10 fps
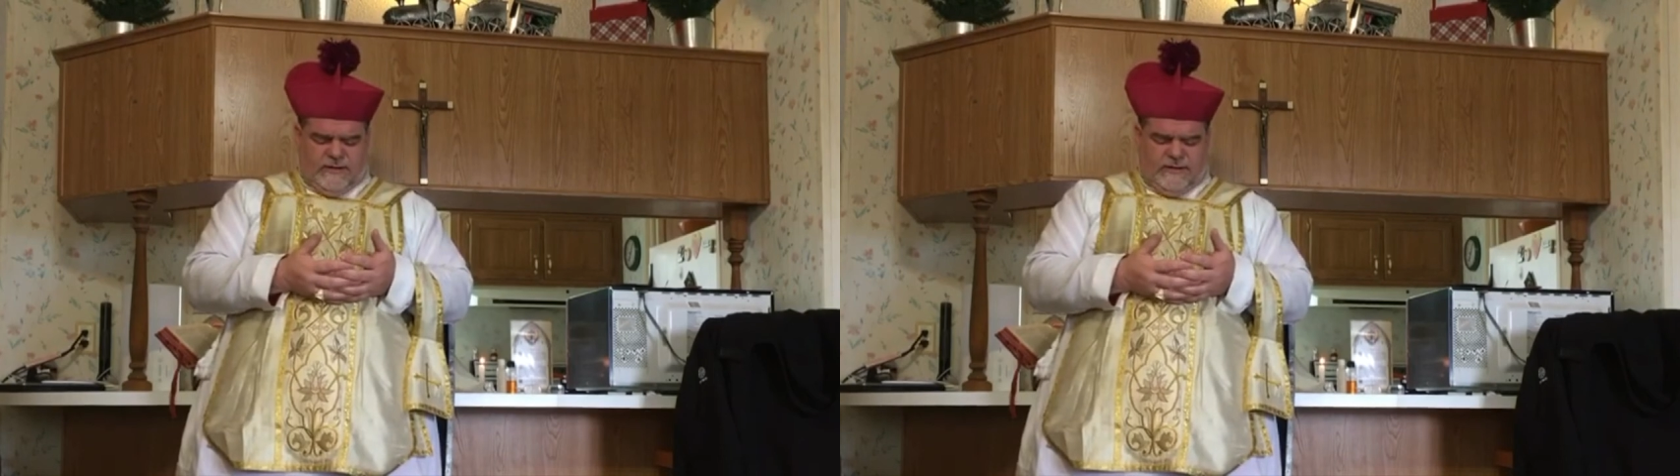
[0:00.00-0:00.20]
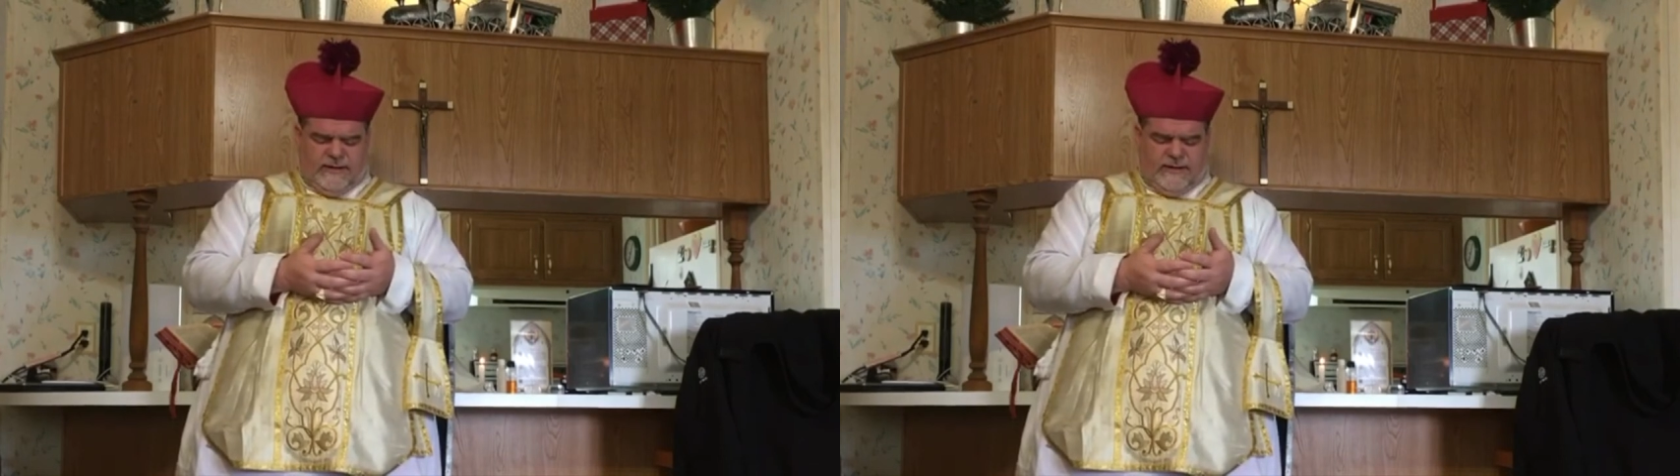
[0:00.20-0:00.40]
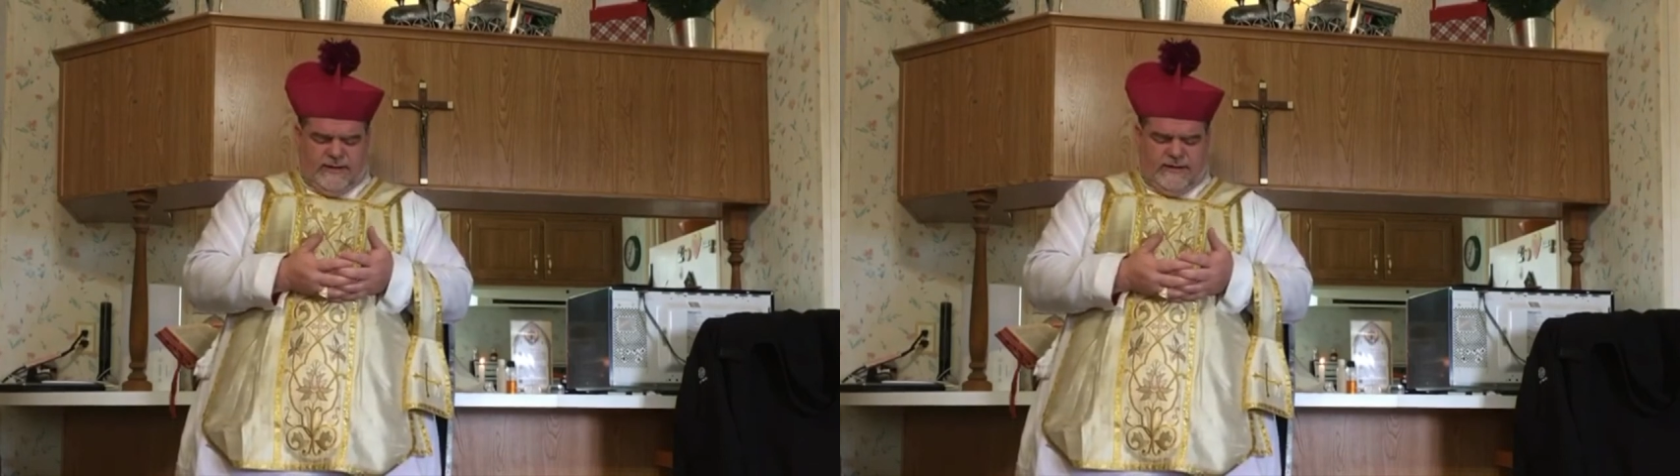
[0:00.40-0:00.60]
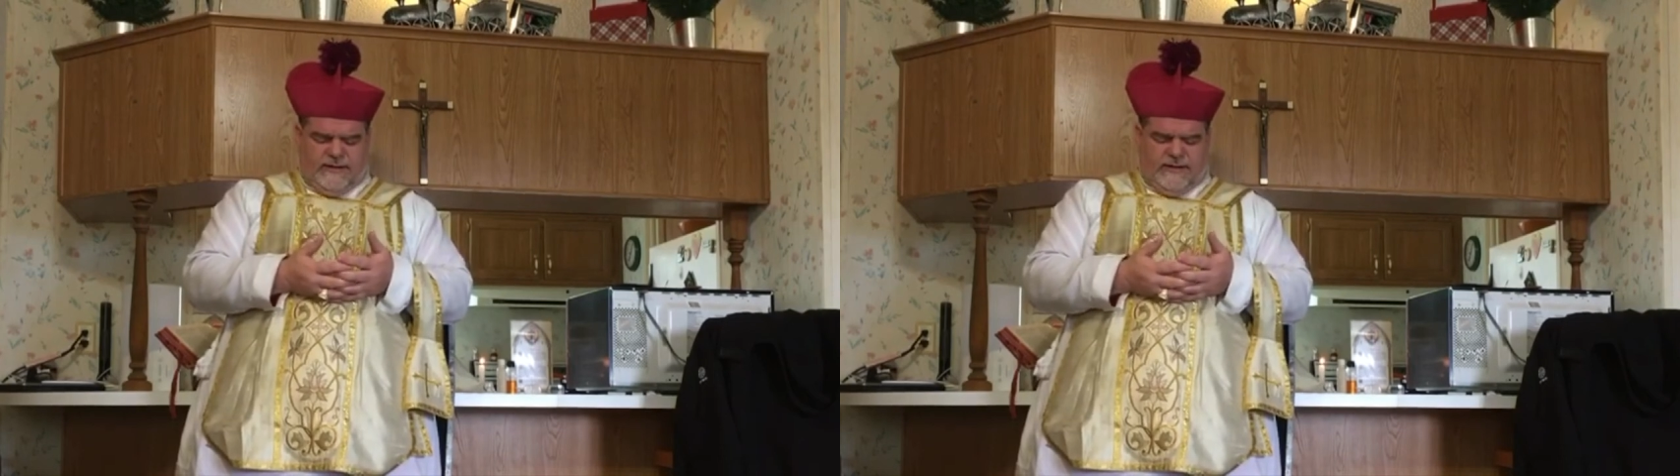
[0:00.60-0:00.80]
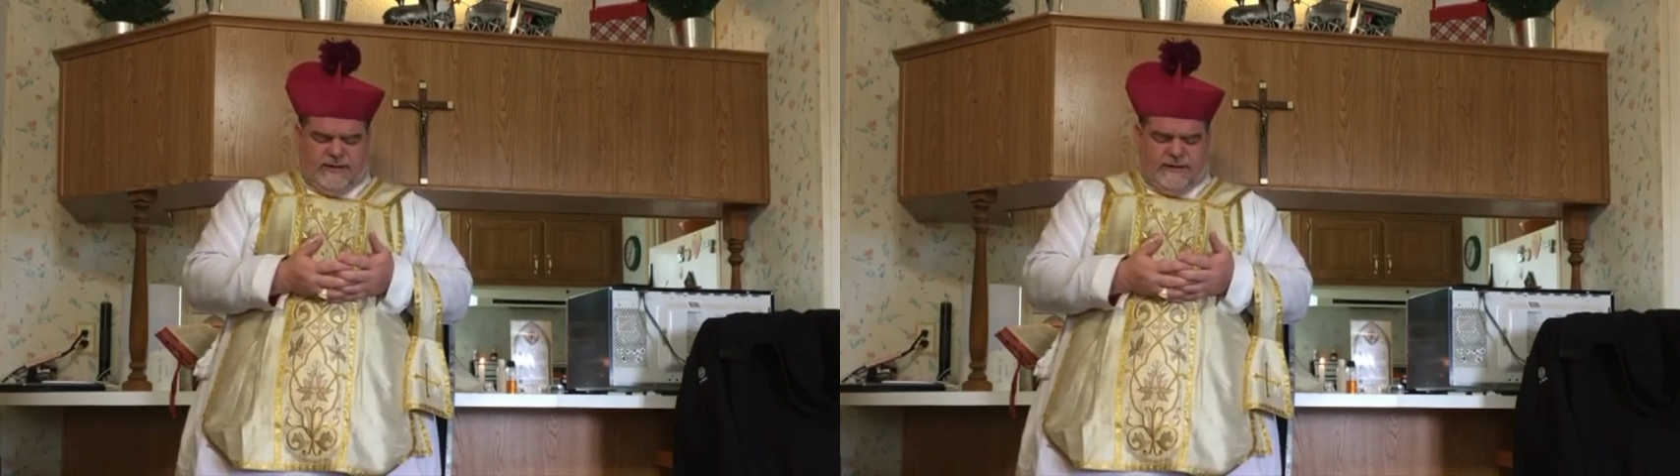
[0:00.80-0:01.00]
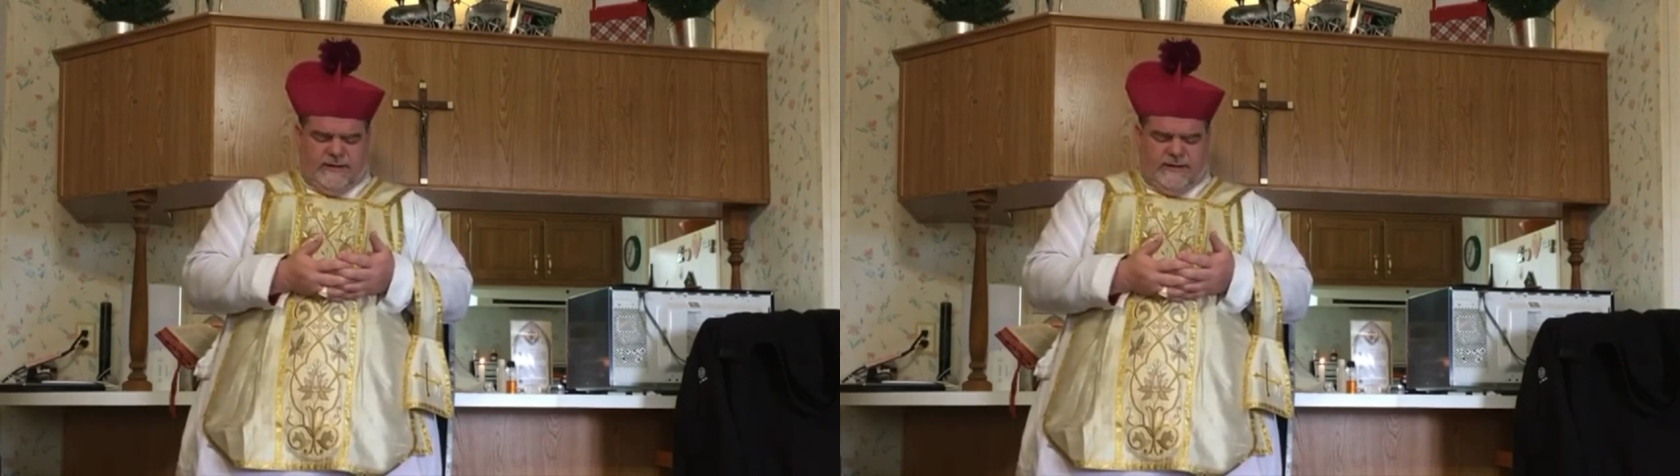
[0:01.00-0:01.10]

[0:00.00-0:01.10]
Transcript: our dying day,